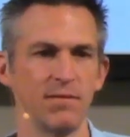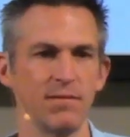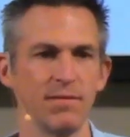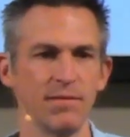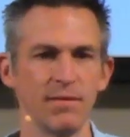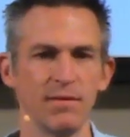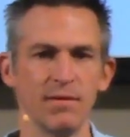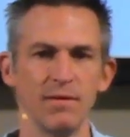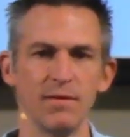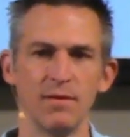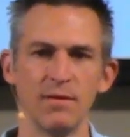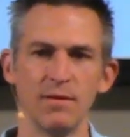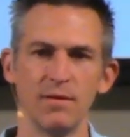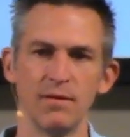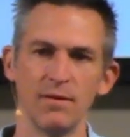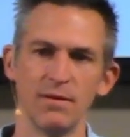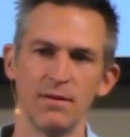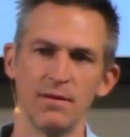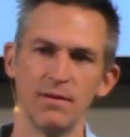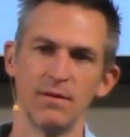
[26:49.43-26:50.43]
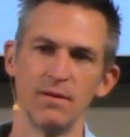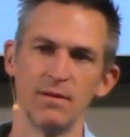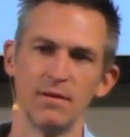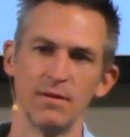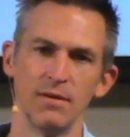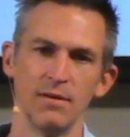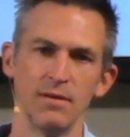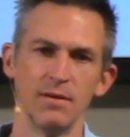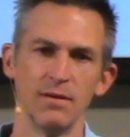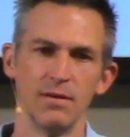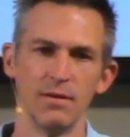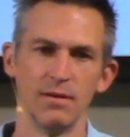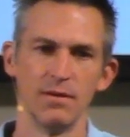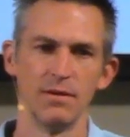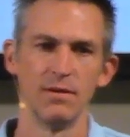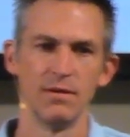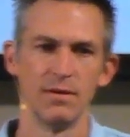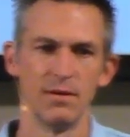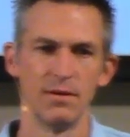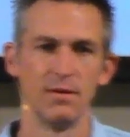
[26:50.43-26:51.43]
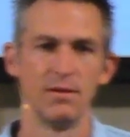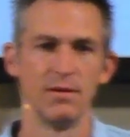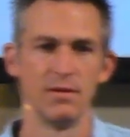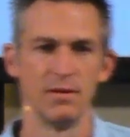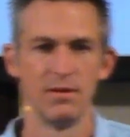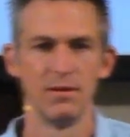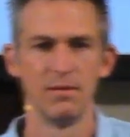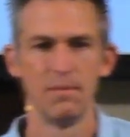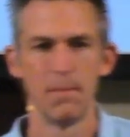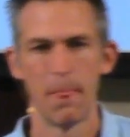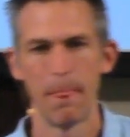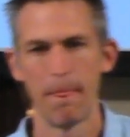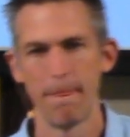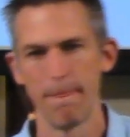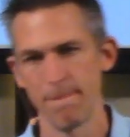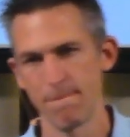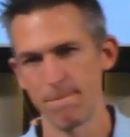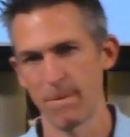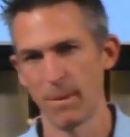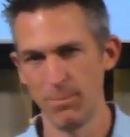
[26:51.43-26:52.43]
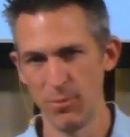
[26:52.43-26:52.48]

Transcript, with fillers: It's the leaders of people of Israel.